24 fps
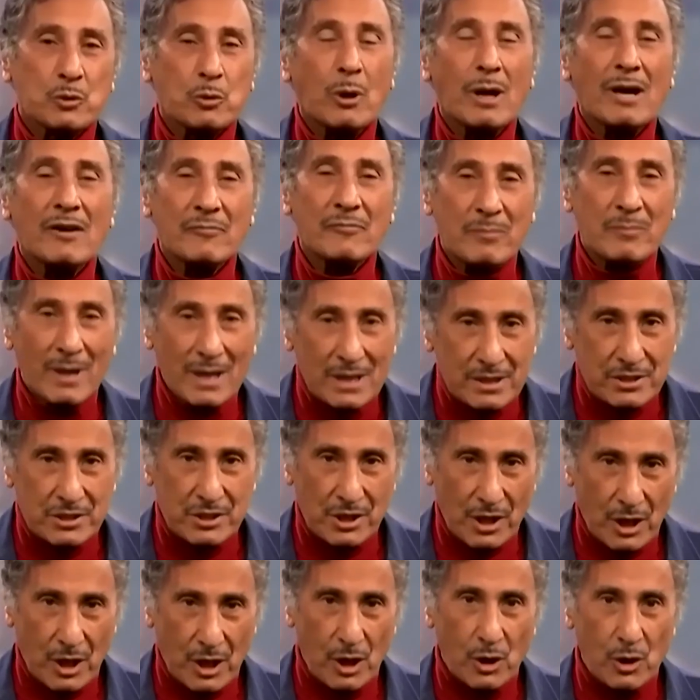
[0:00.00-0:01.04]
12 months
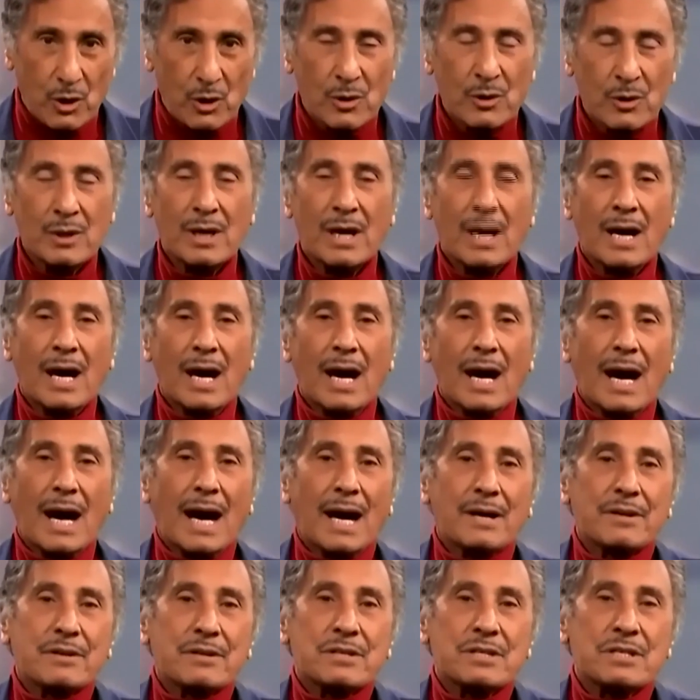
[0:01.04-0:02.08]
ago,
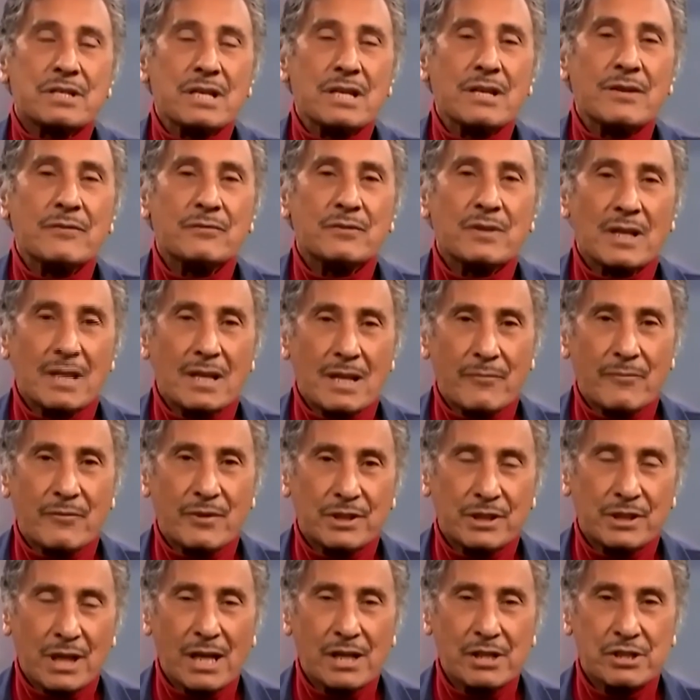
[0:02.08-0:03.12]
I received an
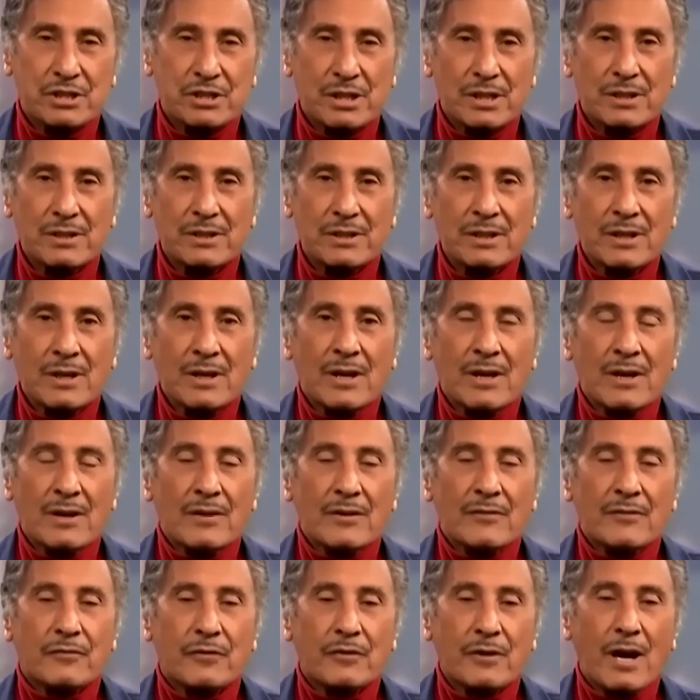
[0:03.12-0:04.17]
invitation
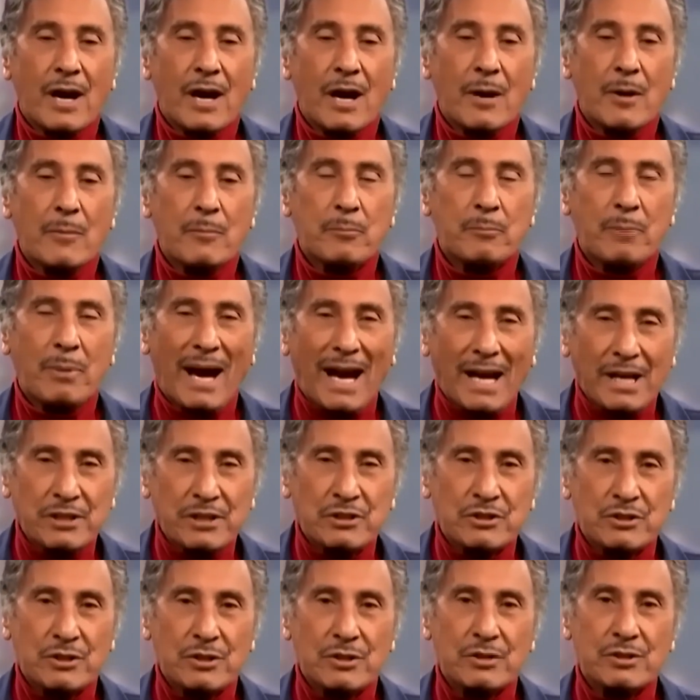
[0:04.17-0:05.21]
from
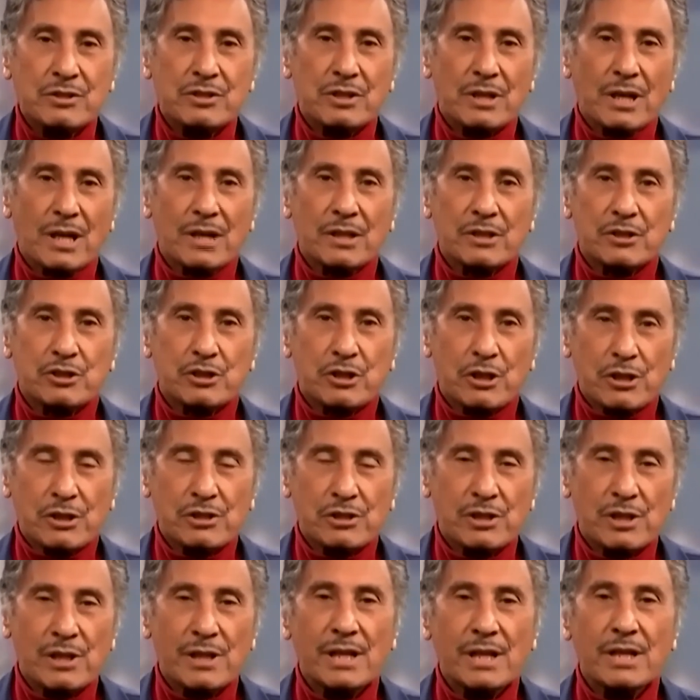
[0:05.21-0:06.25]
pastors and
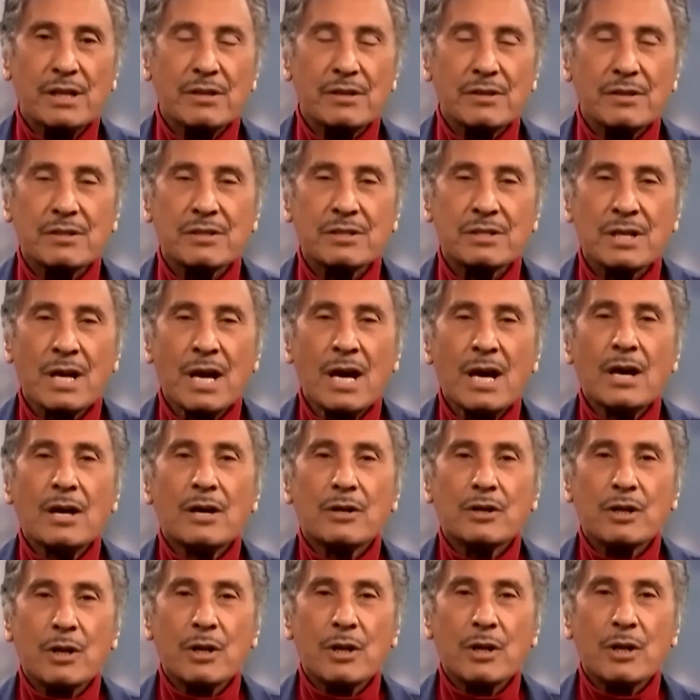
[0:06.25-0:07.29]
church leaders
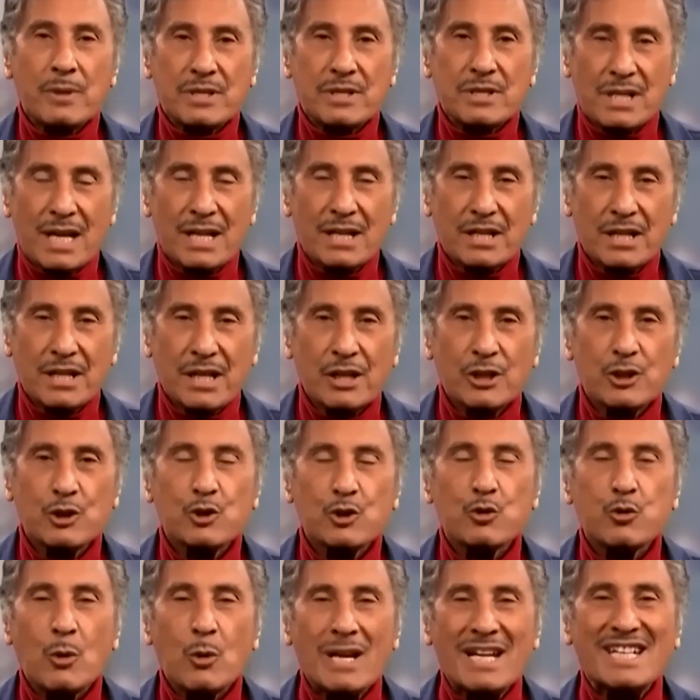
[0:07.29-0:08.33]
representing
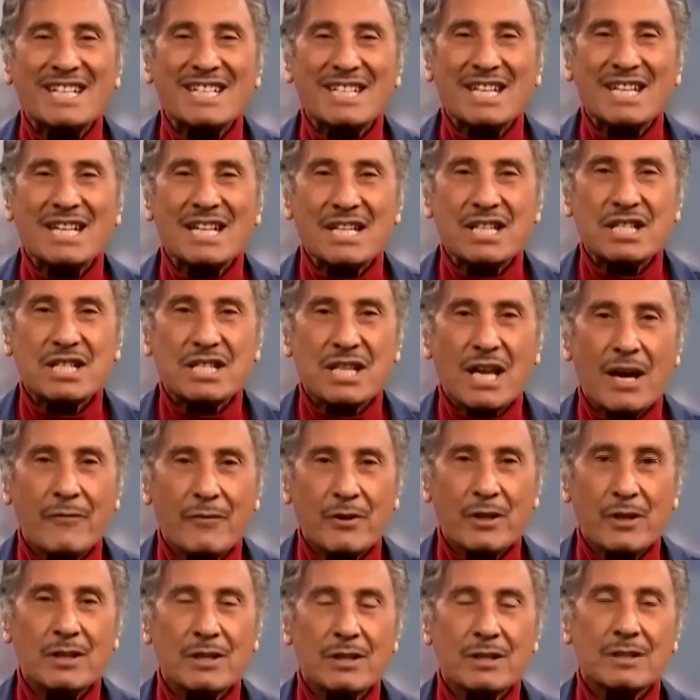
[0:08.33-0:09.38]

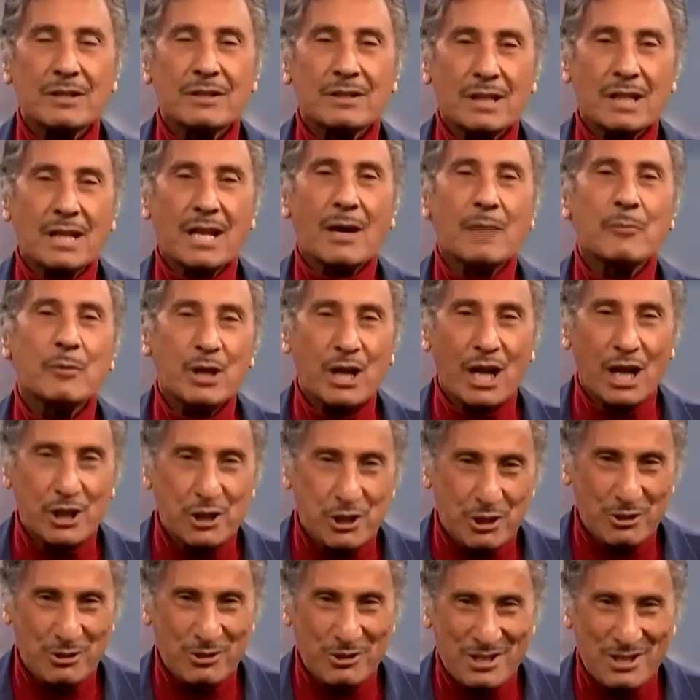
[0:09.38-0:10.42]
27
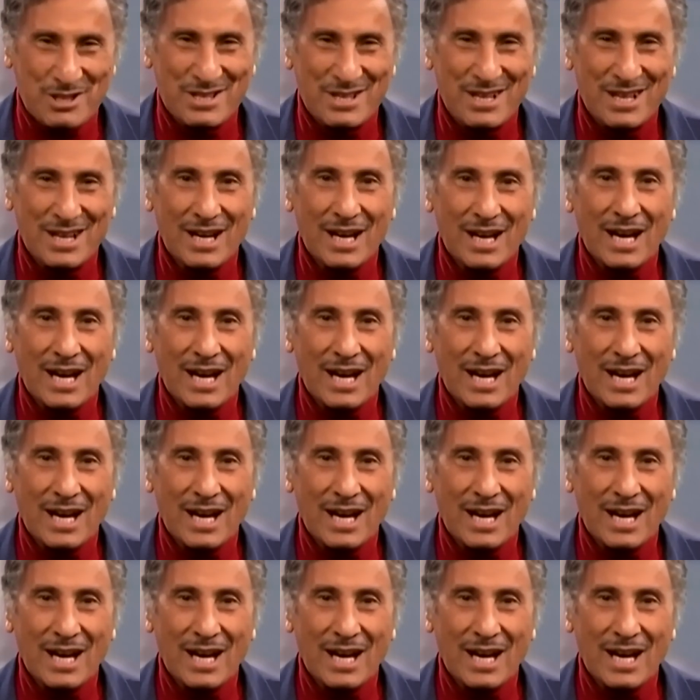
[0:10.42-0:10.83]
denominations.